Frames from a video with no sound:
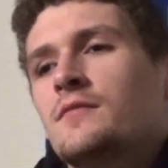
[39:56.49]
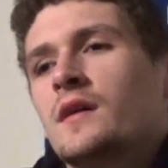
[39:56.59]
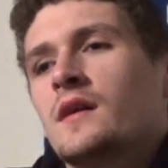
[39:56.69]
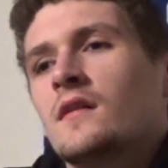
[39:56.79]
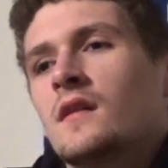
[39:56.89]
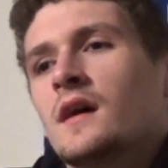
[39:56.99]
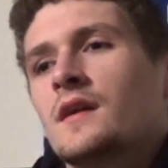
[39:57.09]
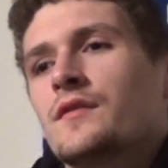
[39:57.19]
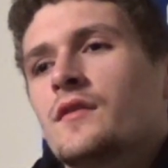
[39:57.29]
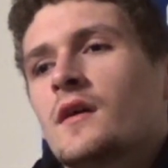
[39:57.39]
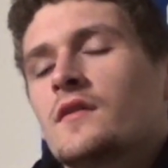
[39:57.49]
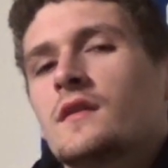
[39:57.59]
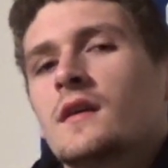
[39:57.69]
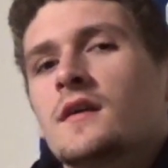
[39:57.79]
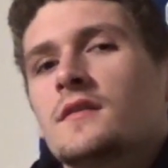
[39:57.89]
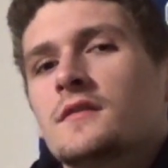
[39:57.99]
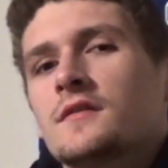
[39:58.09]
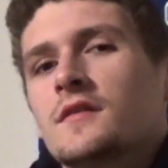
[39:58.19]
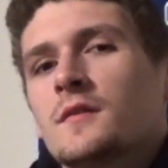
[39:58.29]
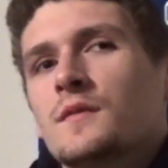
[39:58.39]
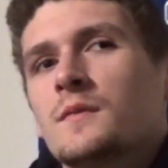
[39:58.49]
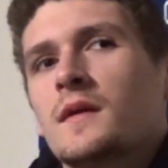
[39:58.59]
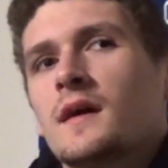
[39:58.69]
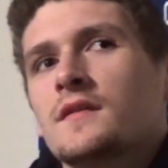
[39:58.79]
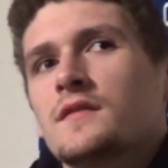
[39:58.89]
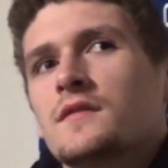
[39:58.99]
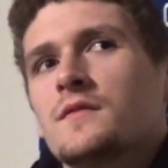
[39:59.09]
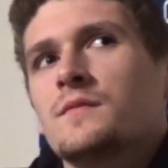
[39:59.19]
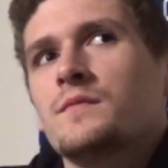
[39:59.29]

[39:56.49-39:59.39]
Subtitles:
played a lot of crazy characters over the past